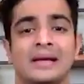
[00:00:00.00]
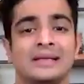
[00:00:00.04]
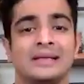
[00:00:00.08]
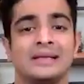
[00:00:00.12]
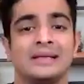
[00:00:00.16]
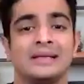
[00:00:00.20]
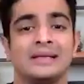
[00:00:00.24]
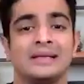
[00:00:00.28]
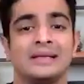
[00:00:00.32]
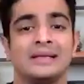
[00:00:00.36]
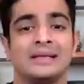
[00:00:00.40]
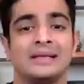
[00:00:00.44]

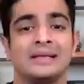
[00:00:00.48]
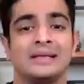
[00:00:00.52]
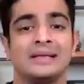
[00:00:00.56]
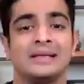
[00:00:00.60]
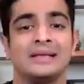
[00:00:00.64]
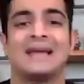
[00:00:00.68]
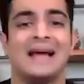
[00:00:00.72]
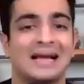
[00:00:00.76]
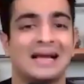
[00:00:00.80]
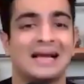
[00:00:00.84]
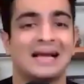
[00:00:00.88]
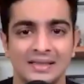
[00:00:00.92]

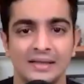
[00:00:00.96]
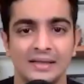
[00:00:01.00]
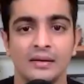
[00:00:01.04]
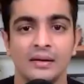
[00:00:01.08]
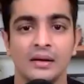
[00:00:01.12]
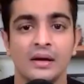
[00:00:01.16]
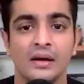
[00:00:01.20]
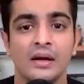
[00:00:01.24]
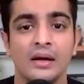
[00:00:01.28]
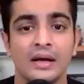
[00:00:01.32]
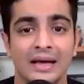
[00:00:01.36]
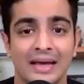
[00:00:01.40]
fantastic.
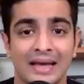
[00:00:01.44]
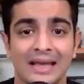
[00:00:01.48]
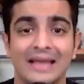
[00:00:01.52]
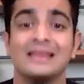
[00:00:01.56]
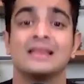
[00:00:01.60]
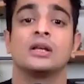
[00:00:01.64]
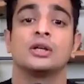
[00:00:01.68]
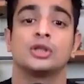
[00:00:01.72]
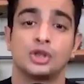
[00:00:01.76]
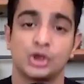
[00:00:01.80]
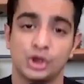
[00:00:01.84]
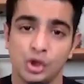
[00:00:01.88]
In the
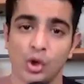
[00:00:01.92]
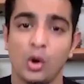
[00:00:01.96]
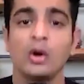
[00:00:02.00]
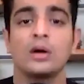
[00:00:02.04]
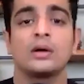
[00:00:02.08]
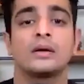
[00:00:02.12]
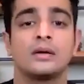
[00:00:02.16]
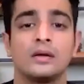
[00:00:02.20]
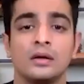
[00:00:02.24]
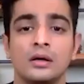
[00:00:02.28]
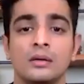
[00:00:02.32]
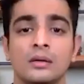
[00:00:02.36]
short
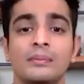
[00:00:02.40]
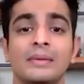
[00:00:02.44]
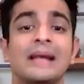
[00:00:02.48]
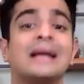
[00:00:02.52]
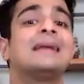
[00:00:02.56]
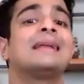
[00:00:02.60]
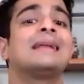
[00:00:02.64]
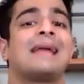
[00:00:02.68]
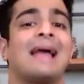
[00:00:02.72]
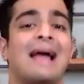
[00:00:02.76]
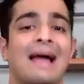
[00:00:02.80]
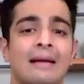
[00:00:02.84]
term,
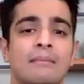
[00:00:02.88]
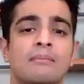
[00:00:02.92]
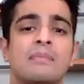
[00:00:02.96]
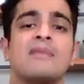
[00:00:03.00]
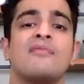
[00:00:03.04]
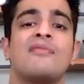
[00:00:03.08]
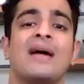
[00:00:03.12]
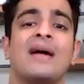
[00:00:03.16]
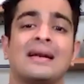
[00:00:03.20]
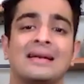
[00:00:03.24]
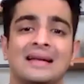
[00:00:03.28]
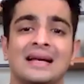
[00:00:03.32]
it can be
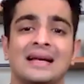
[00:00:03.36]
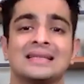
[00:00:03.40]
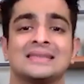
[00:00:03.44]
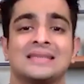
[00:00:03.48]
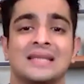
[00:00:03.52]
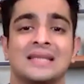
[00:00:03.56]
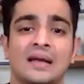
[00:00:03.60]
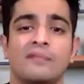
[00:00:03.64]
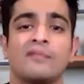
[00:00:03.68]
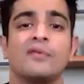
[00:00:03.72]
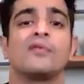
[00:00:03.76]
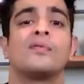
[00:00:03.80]

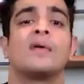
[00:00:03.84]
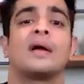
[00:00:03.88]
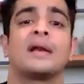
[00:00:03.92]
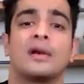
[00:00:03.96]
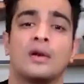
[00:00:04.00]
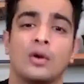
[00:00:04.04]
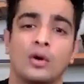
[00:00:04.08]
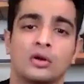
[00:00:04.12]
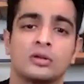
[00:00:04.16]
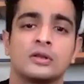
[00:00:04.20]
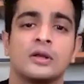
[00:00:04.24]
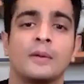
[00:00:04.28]
fantastic if you
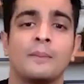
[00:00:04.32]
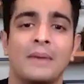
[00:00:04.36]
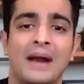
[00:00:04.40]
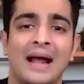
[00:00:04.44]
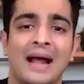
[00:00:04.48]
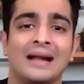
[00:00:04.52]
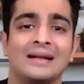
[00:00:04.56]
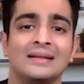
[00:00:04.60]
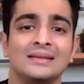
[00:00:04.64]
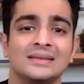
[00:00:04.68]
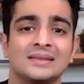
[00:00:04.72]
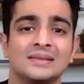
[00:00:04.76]
unlock the
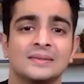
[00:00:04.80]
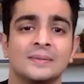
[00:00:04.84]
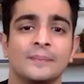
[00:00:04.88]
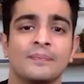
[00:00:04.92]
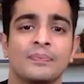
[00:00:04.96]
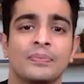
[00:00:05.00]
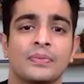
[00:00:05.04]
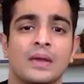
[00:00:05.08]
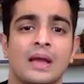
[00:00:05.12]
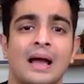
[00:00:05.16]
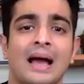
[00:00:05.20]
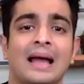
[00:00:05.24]
brands
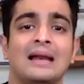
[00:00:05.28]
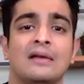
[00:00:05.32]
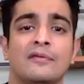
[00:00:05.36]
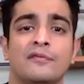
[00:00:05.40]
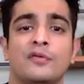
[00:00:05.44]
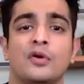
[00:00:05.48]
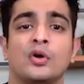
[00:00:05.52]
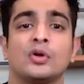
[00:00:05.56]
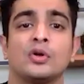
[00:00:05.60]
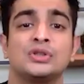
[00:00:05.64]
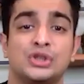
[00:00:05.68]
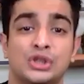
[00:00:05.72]
and
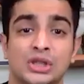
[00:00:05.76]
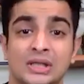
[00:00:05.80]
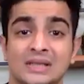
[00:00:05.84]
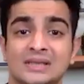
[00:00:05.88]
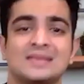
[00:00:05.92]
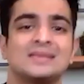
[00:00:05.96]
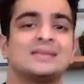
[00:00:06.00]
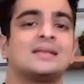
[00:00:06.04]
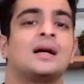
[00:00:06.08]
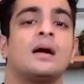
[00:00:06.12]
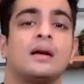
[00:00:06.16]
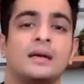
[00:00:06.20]
if you're
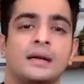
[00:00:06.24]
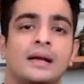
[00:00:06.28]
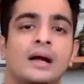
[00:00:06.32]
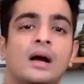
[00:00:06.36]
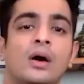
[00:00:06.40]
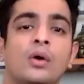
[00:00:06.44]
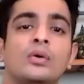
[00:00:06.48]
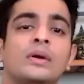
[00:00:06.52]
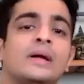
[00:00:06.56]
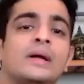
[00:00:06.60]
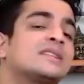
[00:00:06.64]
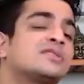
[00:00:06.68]
just starting
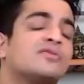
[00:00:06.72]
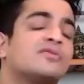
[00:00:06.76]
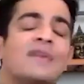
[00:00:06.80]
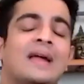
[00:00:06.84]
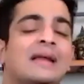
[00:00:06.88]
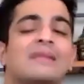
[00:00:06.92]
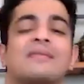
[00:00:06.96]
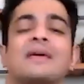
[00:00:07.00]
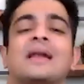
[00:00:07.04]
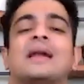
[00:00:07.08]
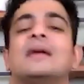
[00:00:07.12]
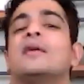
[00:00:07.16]
out, it's
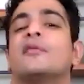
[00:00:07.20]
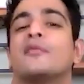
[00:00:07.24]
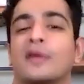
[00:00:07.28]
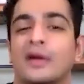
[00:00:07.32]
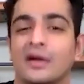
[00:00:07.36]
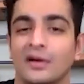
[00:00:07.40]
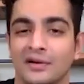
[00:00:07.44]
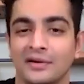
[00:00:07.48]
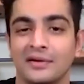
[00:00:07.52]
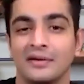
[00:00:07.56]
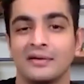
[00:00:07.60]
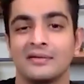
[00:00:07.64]
very, very
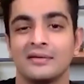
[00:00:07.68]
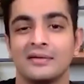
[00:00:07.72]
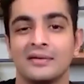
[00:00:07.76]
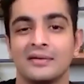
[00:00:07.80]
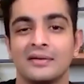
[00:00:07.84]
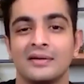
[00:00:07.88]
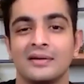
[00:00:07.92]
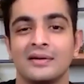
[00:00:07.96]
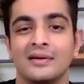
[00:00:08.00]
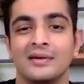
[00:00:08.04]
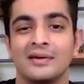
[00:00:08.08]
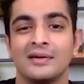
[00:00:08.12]
difficult.
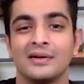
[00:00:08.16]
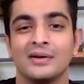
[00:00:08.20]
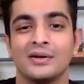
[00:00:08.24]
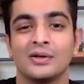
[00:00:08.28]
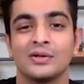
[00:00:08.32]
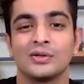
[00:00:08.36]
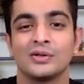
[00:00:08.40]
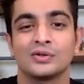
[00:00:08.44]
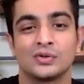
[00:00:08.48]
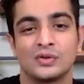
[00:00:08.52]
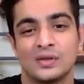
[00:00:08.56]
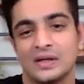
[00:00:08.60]

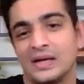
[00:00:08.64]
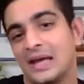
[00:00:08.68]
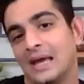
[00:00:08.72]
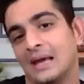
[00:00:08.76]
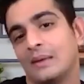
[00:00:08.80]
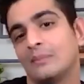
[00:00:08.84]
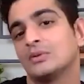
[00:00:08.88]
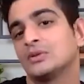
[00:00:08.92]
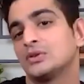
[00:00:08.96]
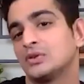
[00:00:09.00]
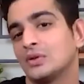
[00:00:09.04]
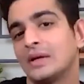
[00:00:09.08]
So the
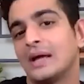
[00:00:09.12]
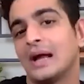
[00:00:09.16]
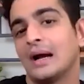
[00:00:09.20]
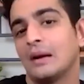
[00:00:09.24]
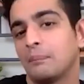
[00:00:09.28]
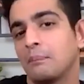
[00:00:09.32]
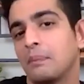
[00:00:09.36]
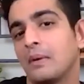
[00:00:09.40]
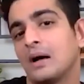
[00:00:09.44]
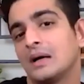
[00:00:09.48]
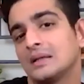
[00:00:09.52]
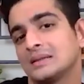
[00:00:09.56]
game is to
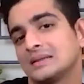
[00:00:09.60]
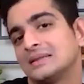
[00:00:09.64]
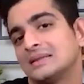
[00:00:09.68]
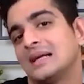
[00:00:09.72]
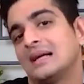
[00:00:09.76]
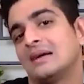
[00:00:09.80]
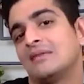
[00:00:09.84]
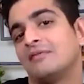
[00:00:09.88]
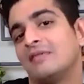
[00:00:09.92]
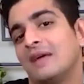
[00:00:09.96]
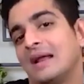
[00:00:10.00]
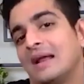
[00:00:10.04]
get past
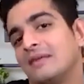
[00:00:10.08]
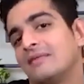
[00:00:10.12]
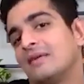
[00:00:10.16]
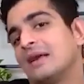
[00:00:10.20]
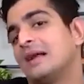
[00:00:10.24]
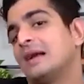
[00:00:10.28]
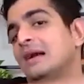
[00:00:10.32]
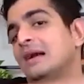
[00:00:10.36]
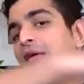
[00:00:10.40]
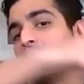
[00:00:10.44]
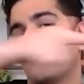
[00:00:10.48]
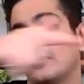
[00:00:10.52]
that very,
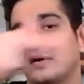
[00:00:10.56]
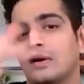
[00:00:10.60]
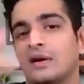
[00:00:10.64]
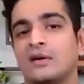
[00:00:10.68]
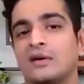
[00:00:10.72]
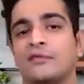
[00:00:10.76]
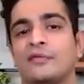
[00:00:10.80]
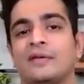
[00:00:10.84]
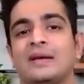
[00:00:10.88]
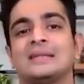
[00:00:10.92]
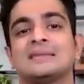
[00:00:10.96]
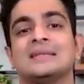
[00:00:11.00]
very
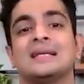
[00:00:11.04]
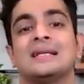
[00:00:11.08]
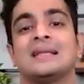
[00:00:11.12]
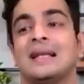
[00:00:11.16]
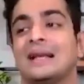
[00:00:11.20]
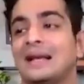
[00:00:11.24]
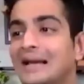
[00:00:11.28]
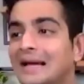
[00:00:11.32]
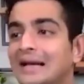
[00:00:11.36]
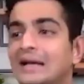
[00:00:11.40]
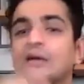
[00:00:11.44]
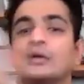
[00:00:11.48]
difficult phase and
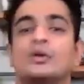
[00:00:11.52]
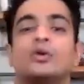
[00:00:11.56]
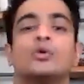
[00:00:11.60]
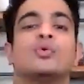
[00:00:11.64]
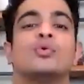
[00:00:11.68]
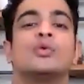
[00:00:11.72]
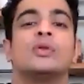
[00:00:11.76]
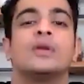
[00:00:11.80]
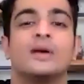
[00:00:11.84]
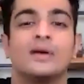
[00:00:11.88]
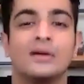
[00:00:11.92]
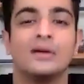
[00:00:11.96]
then
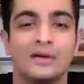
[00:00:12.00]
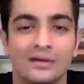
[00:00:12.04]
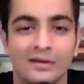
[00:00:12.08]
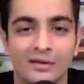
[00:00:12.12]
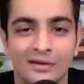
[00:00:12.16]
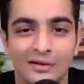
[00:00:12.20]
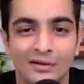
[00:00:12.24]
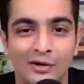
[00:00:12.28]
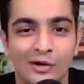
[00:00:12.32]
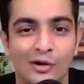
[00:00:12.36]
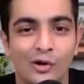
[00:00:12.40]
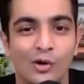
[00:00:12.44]
into the
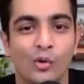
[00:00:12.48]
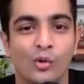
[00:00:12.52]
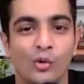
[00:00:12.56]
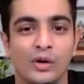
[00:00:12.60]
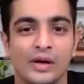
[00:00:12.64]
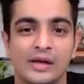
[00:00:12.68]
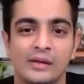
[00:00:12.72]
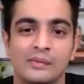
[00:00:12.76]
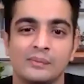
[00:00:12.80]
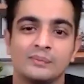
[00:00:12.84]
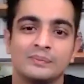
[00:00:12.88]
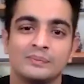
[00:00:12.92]

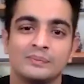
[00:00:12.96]
glory.